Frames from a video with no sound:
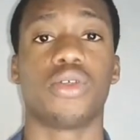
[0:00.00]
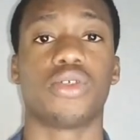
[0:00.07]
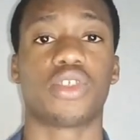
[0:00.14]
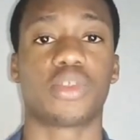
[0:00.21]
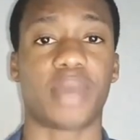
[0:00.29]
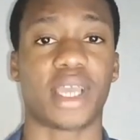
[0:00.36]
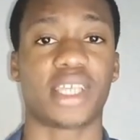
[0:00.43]

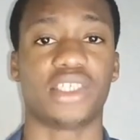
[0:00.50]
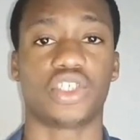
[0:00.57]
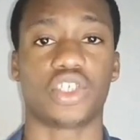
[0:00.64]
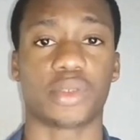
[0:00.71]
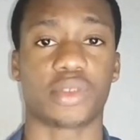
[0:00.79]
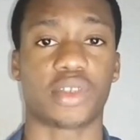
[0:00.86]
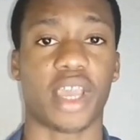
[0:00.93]
smash the
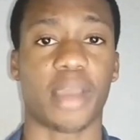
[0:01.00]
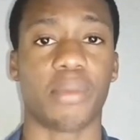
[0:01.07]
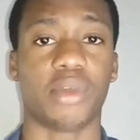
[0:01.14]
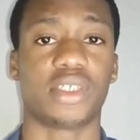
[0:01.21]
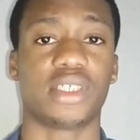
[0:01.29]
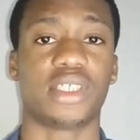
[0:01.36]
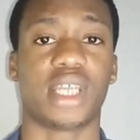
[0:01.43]
subscribe
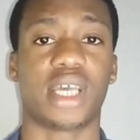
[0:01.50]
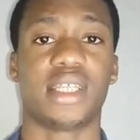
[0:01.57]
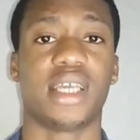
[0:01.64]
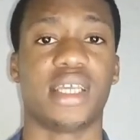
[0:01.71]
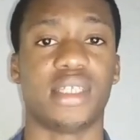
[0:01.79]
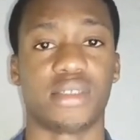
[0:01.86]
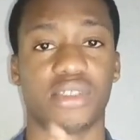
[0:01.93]
button,
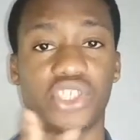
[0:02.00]
and then